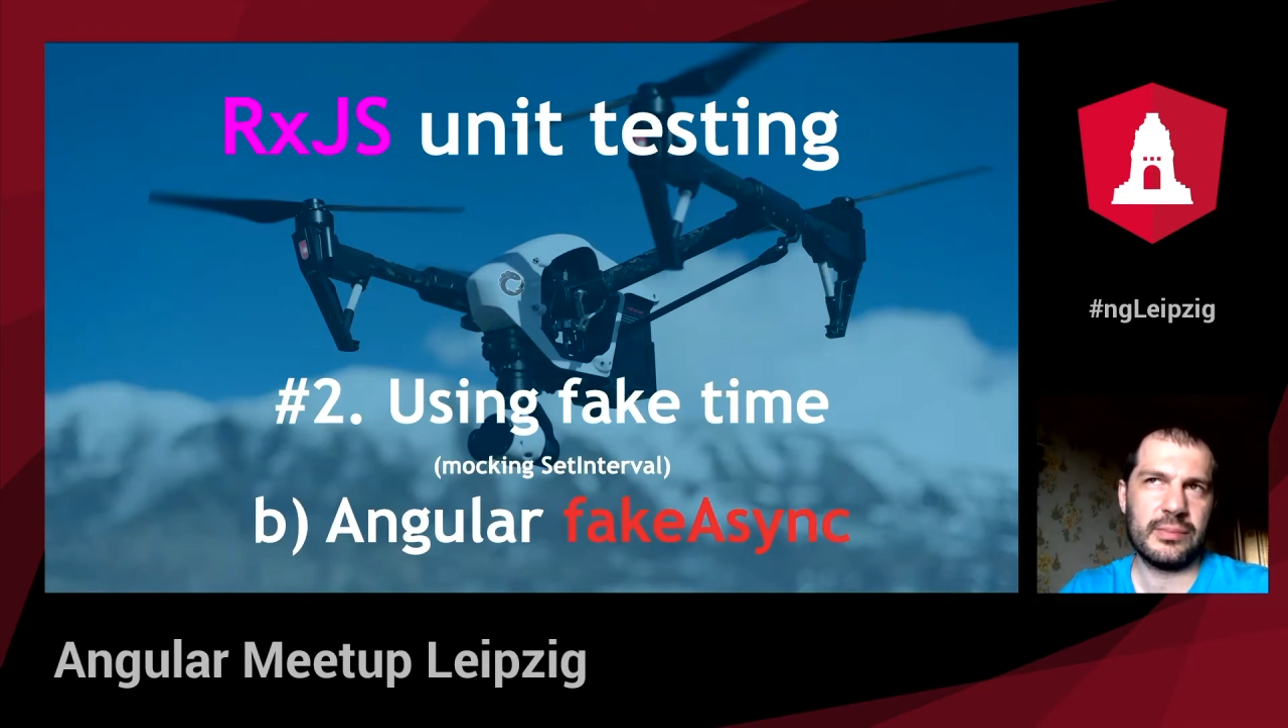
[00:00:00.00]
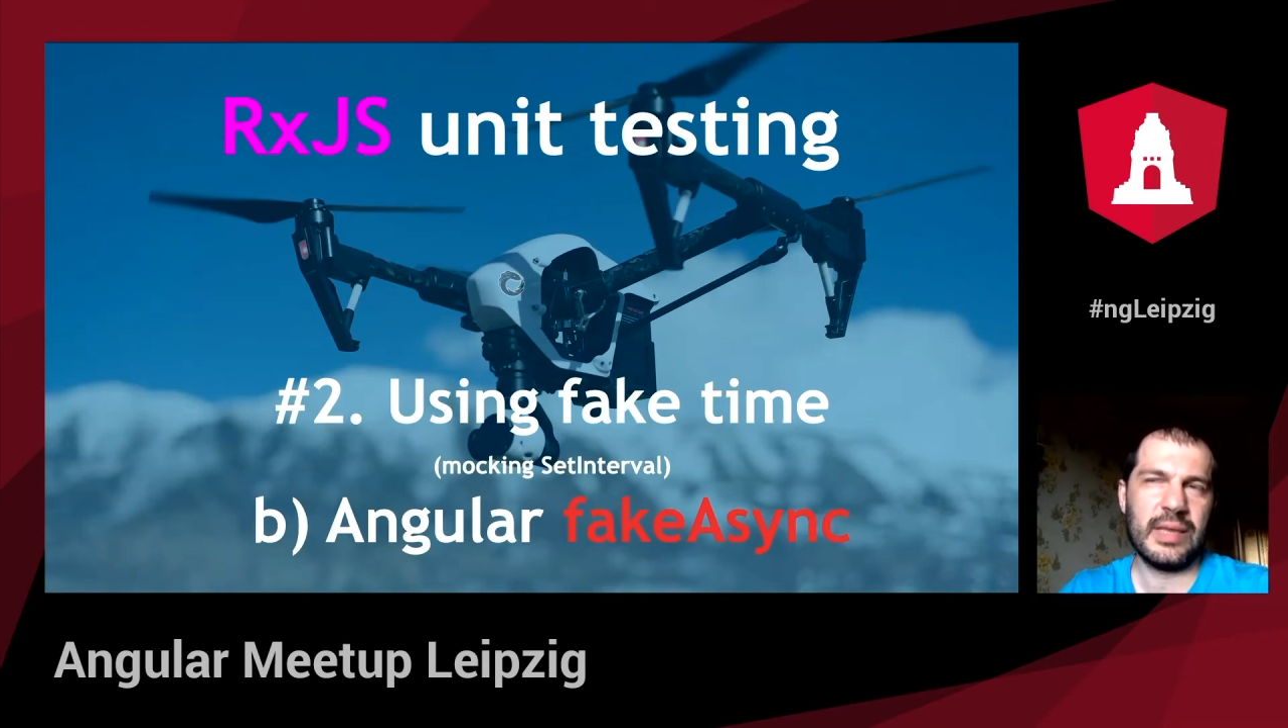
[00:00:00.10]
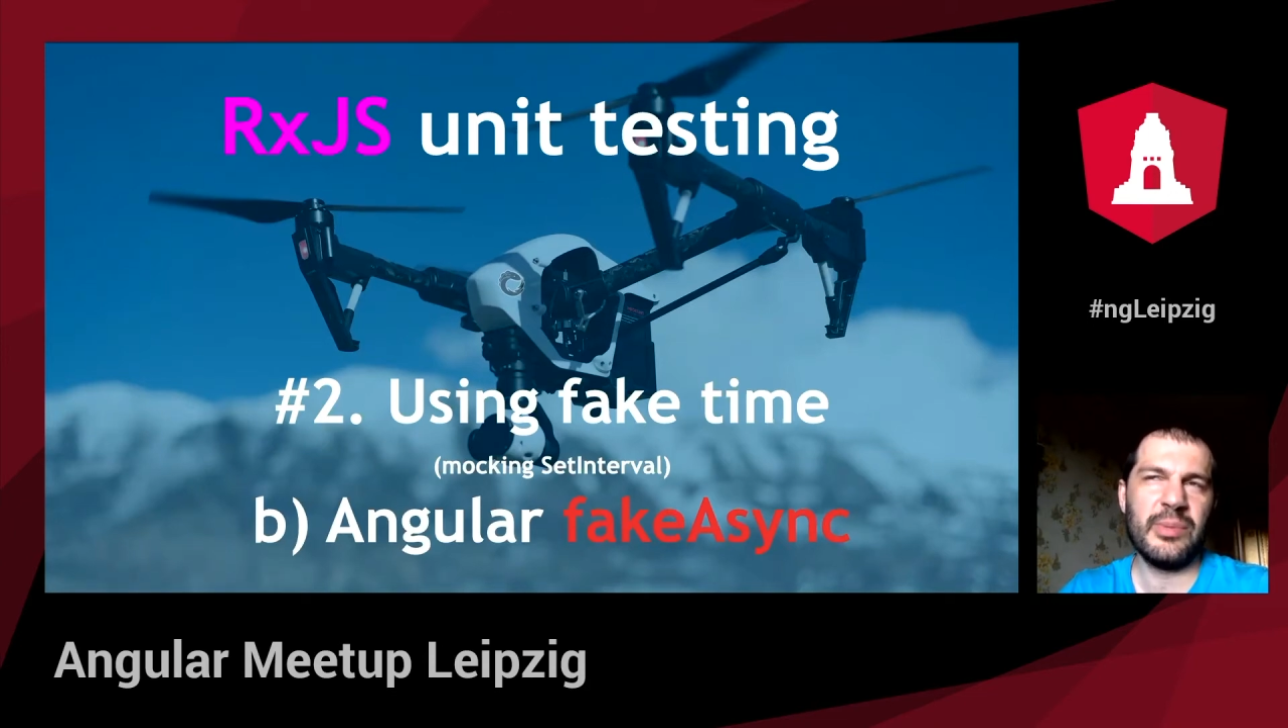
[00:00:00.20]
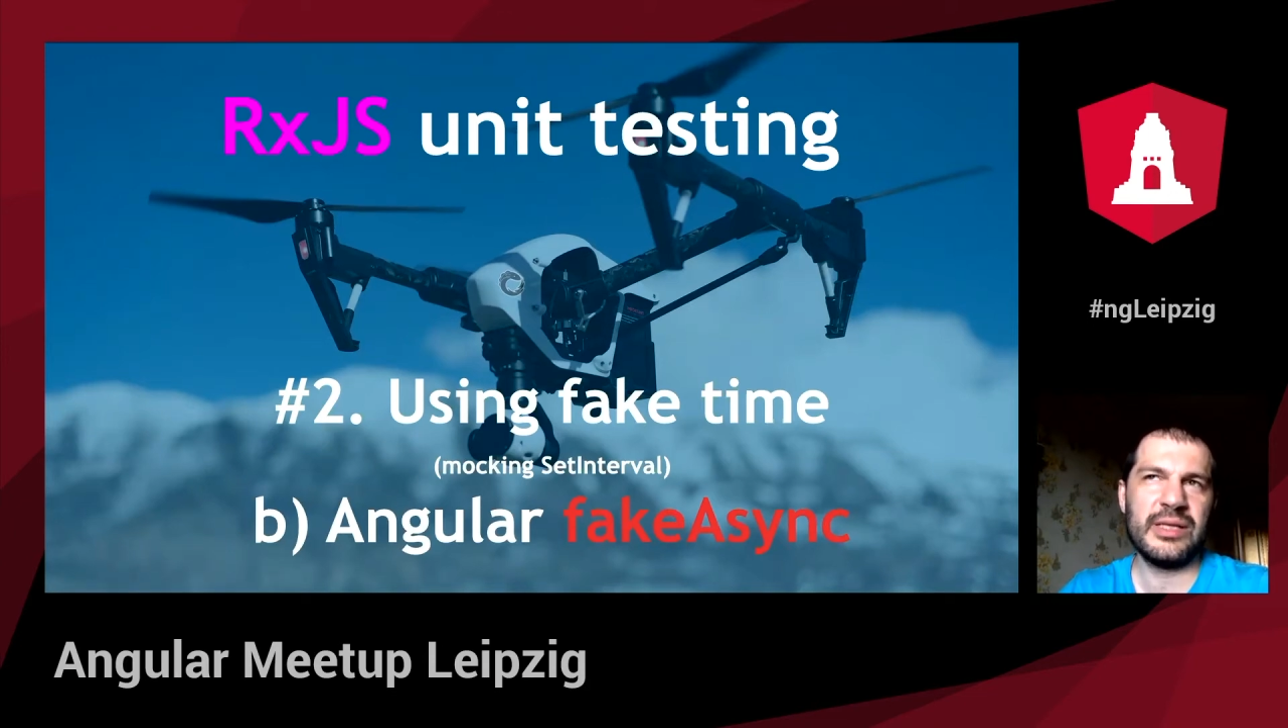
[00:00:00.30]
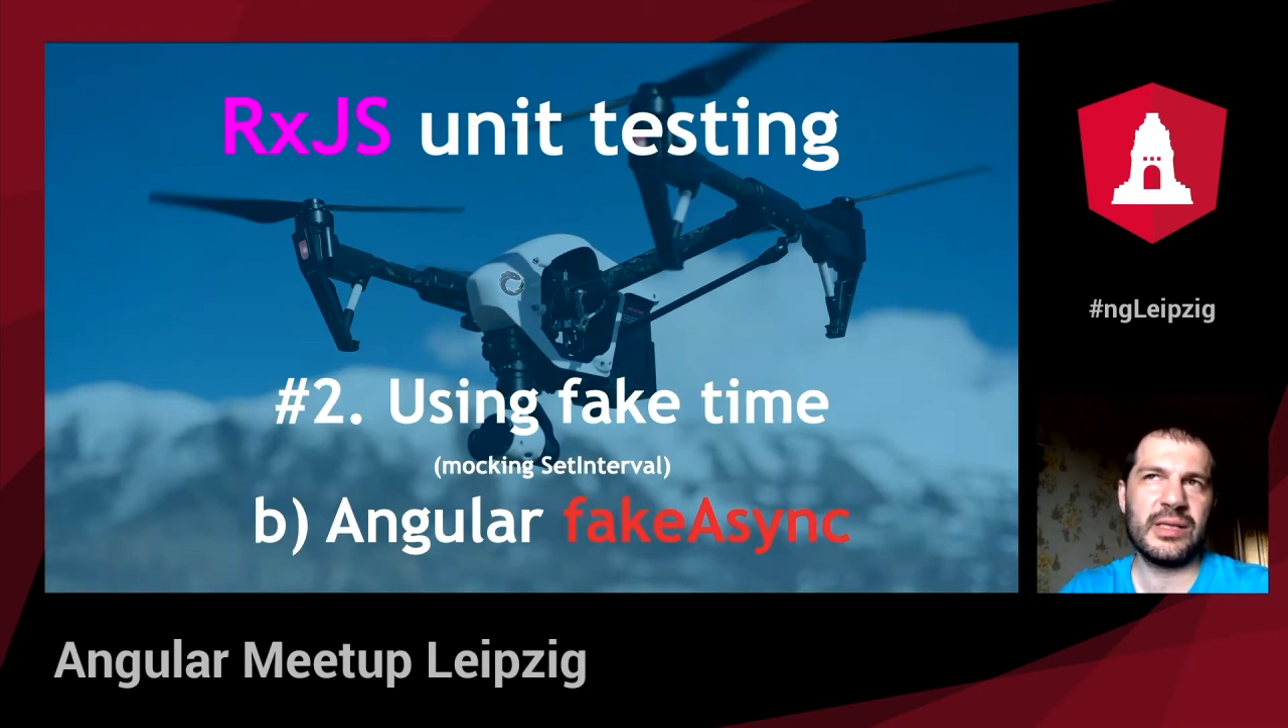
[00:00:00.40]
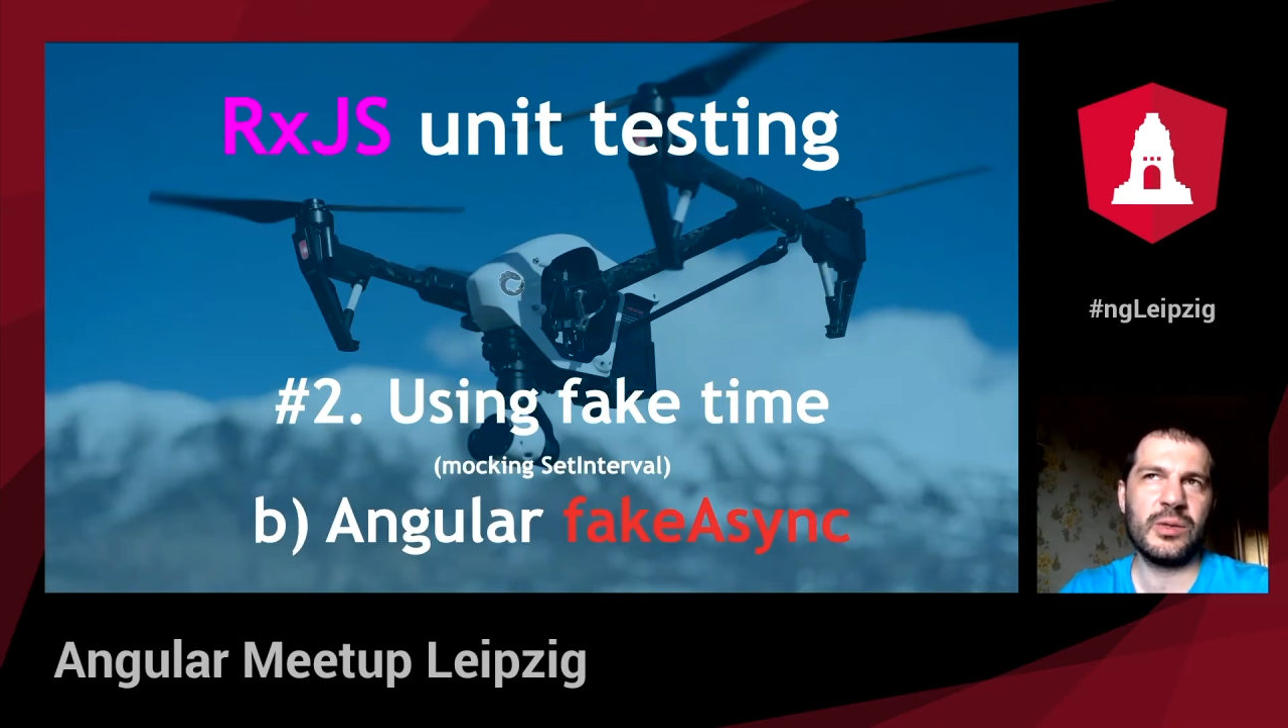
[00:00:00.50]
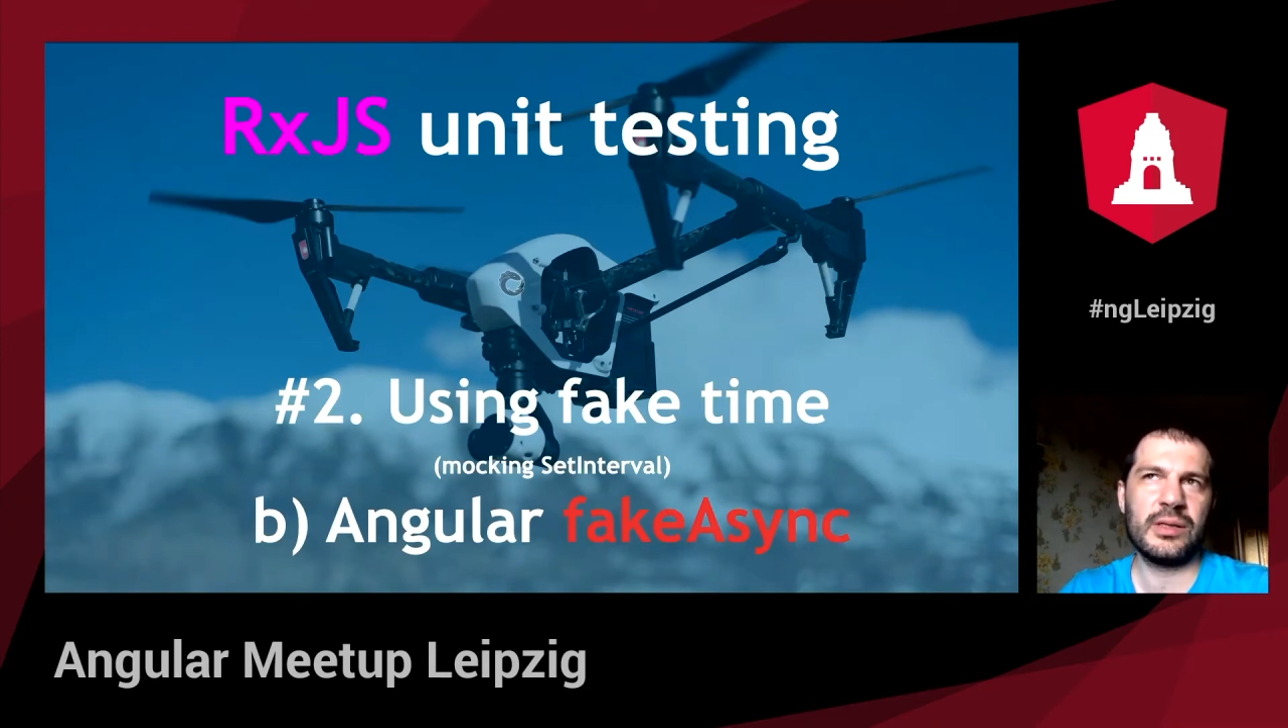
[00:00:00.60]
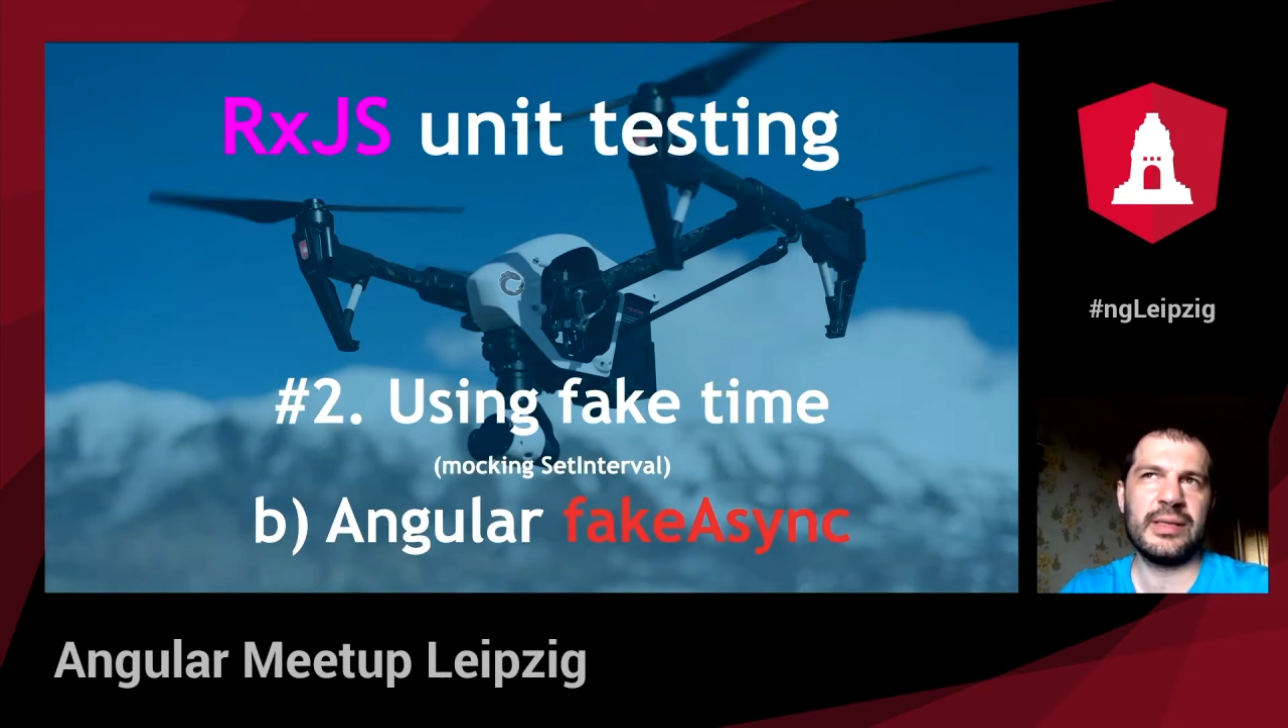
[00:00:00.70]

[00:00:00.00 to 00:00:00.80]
emitting